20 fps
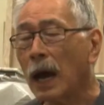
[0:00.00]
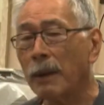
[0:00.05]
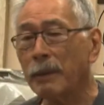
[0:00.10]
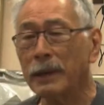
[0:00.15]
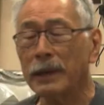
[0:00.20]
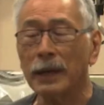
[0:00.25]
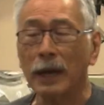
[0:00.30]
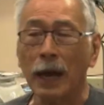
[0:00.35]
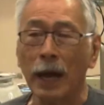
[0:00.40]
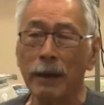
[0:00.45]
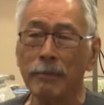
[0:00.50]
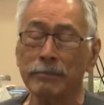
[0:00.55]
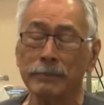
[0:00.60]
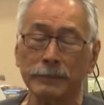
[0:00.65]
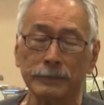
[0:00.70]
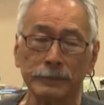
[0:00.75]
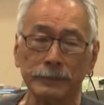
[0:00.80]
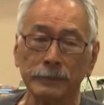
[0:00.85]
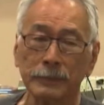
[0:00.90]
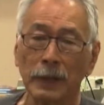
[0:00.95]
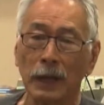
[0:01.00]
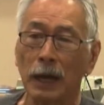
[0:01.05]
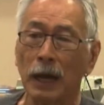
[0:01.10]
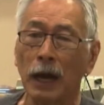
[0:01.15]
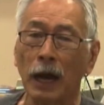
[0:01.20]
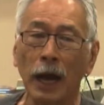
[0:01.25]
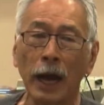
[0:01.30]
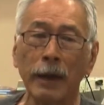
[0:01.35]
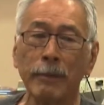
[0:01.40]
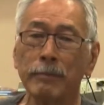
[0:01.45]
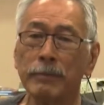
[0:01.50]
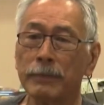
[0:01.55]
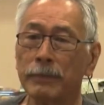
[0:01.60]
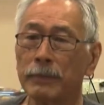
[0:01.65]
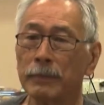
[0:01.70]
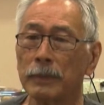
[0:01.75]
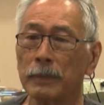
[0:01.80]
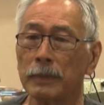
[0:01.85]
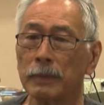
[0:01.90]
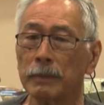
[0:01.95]
I mean, I'm
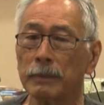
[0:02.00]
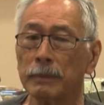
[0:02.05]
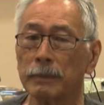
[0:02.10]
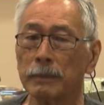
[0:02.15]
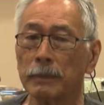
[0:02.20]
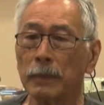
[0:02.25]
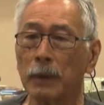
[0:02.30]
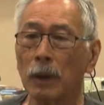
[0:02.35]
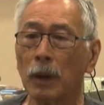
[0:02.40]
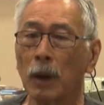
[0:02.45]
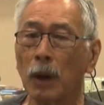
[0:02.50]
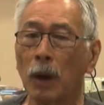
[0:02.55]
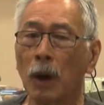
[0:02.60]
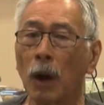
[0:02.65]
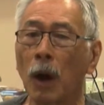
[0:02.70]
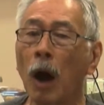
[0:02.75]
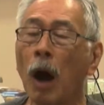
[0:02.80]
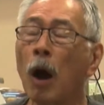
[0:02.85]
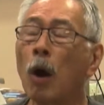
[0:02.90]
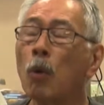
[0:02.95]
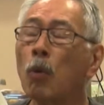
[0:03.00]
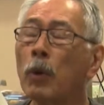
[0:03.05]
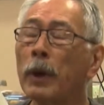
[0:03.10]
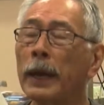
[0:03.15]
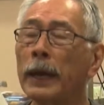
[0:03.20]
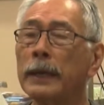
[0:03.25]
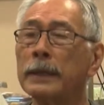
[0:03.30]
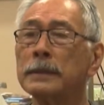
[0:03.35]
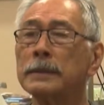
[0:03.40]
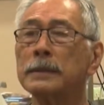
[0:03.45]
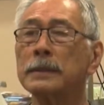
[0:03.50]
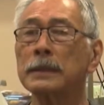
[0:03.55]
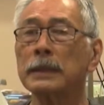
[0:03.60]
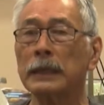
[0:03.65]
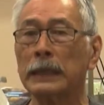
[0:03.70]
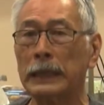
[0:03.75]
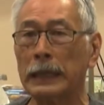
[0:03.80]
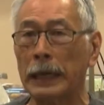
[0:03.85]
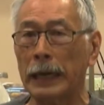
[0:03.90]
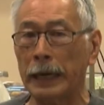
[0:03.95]
always
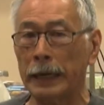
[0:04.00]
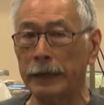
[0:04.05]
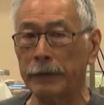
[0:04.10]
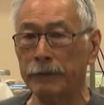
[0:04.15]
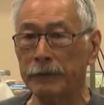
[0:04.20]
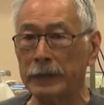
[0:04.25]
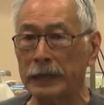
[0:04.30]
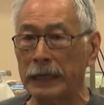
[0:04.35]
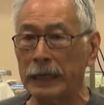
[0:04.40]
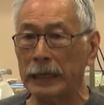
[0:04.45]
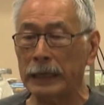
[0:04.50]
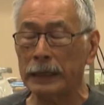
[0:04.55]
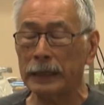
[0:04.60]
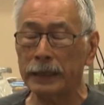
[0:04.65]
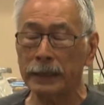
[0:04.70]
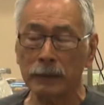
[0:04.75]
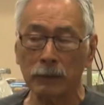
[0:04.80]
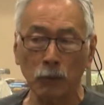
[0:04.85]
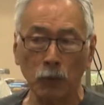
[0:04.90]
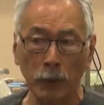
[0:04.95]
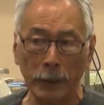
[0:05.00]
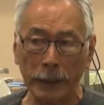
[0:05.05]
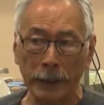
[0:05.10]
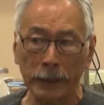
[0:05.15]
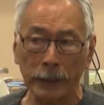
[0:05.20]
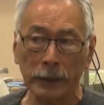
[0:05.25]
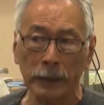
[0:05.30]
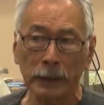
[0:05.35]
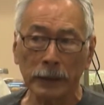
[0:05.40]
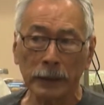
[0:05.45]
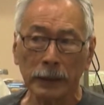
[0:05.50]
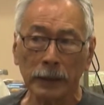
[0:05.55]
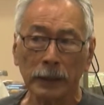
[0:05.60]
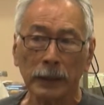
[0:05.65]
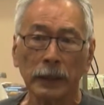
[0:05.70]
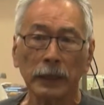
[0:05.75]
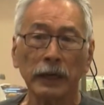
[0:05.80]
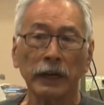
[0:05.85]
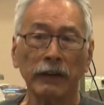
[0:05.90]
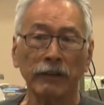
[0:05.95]
kind of keenly aware
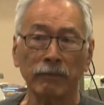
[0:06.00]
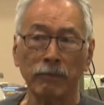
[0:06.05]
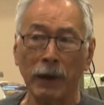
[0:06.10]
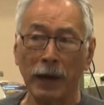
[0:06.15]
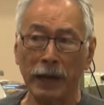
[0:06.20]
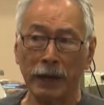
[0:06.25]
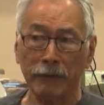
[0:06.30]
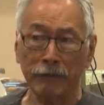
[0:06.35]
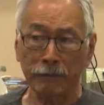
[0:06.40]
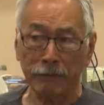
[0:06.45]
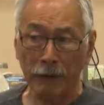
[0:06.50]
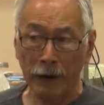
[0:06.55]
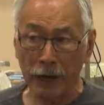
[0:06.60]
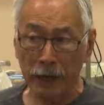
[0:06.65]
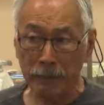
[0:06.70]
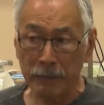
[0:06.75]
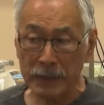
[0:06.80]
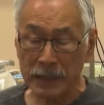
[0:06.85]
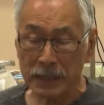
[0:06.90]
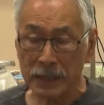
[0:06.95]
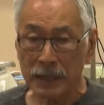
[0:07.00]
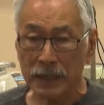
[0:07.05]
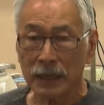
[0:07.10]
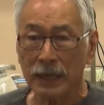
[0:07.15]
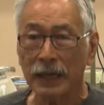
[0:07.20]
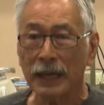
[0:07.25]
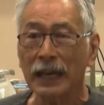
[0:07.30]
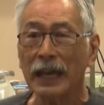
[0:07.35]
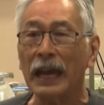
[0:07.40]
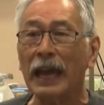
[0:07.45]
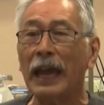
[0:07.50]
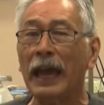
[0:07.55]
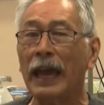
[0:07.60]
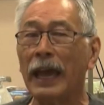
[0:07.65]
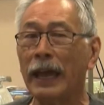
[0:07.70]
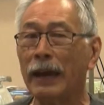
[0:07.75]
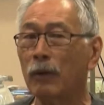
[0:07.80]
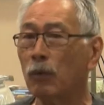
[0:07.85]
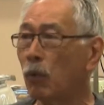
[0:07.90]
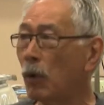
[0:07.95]
of my environment
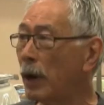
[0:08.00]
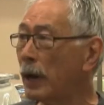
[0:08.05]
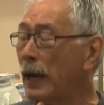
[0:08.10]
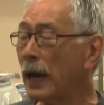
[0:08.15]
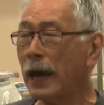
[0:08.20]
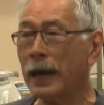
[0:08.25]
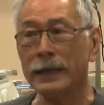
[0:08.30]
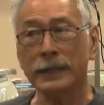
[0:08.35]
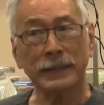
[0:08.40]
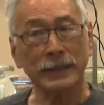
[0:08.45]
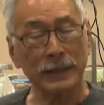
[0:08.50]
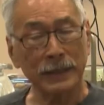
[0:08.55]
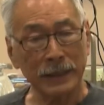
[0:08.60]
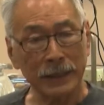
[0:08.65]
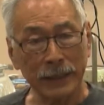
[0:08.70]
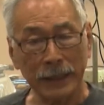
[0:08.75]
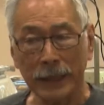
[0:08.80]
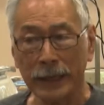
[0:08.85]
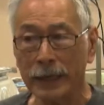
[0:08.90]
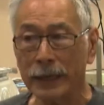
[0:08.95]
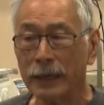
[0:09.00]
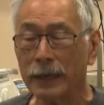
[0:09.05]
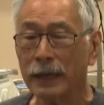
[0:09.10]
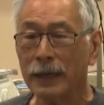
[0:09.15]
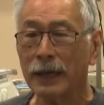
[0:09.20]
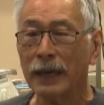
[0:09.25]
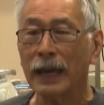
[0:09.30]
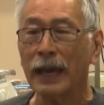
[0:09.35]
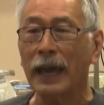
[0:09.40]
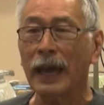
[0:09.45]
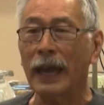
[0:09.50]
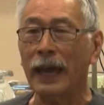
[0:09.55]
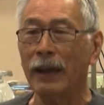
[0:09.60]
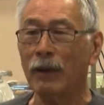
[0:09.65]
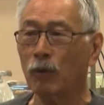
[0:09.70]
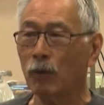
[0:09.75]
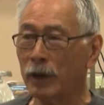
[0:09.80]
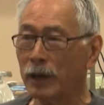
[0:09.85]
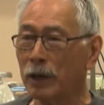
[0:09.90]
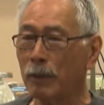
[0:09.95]
and what I see,
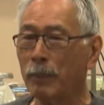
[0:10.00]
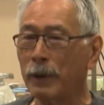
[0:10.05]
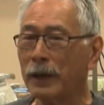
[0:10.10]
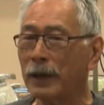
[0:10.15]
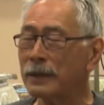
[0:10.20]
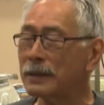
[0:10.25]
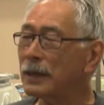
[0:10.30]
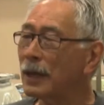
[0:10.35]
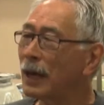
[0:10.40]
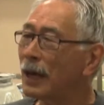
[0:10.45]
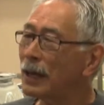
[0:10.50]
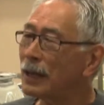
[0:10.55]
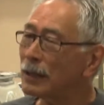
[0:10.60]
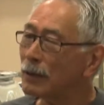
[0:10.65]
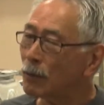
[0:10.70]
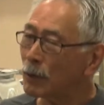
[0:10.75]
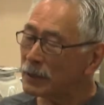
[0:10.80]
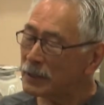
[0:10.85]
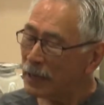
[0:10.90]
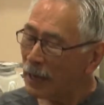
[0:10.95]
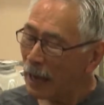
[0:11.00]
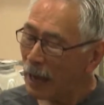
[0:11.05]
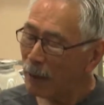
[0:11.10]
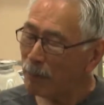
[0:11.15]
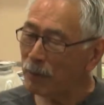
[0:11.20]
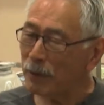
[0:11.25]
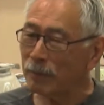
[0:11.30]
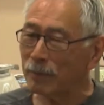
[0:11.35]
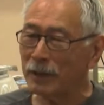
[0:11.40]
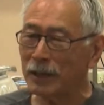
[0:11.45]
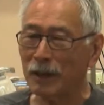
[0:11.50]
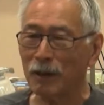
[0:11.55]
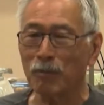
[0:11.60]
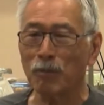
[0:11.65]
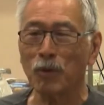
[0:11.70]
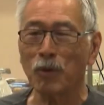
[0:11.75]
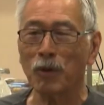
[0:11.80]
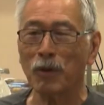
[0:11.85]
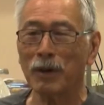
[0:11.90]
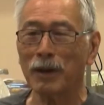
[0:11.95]
and what, you know, because what's happened, you know,
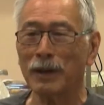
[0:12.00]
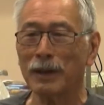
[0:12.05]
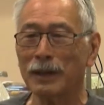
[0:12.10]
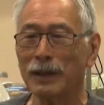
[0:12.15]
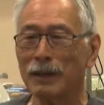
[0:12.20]
more